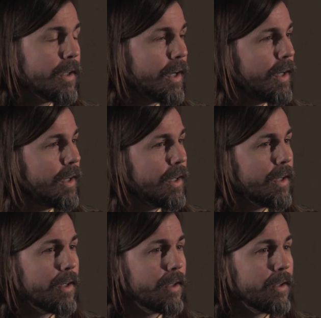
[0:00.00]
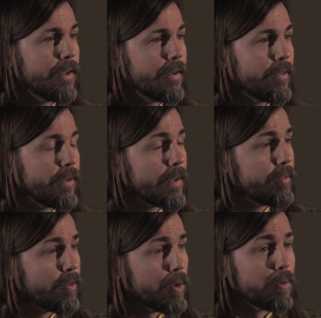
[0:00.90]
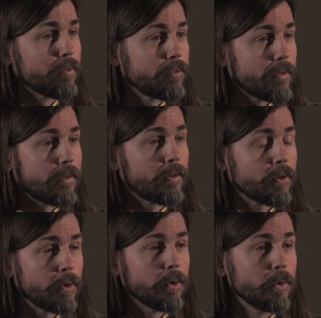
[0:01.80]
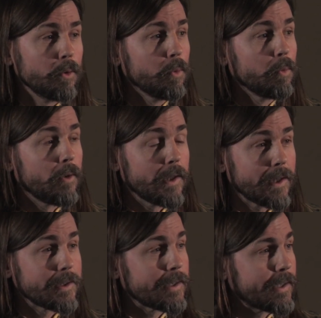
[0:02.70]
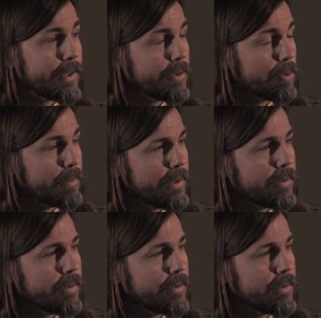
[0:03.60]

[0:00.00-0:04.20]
that evolved through the United Kingdom